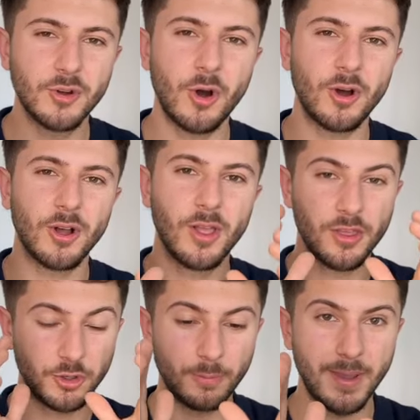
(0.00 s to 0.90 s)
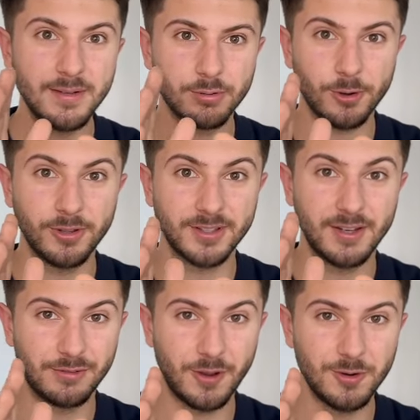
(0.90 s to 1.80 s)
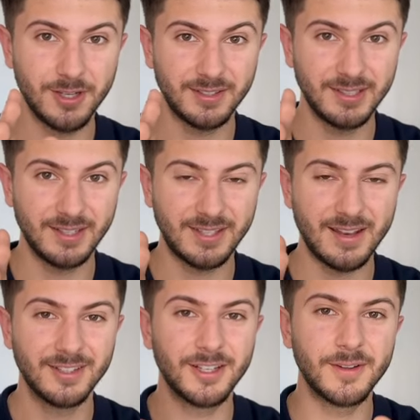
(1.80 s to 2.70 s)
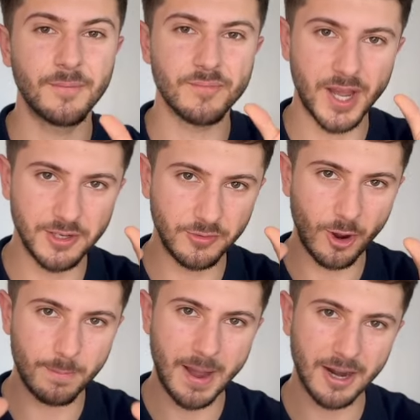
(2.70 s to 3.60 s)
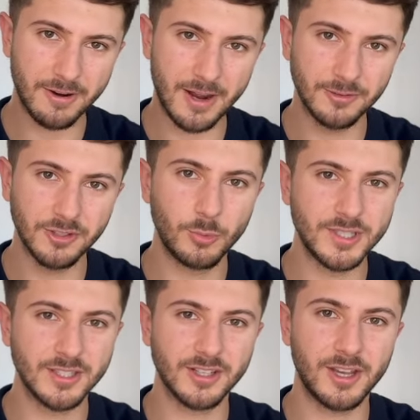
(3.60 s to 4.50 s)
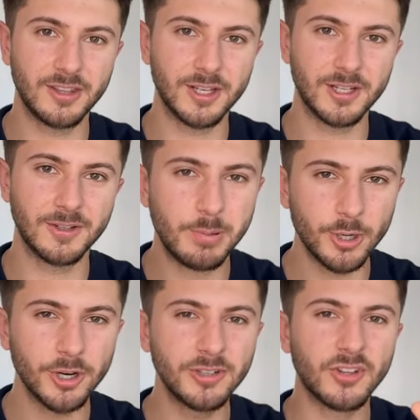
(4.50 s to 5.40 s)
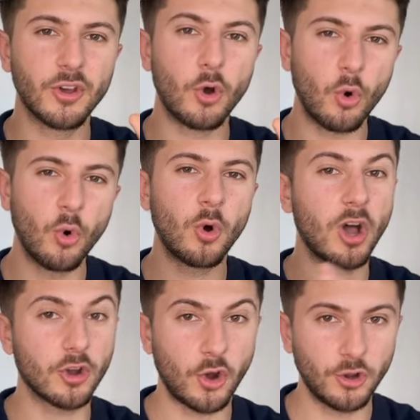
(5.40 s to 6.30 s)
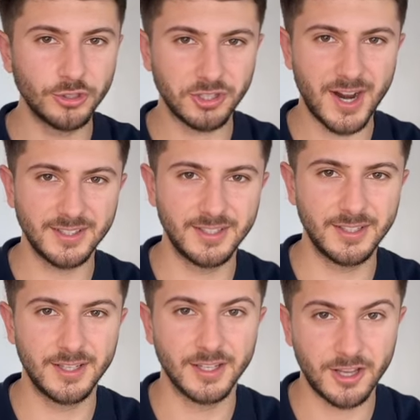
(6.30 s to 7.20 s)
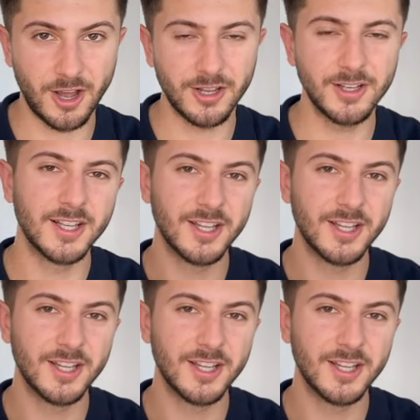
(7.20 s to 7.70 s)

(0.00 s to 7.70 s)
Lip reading: got your main product in focus in the center and you've got a background which is either blurred or a contrasting color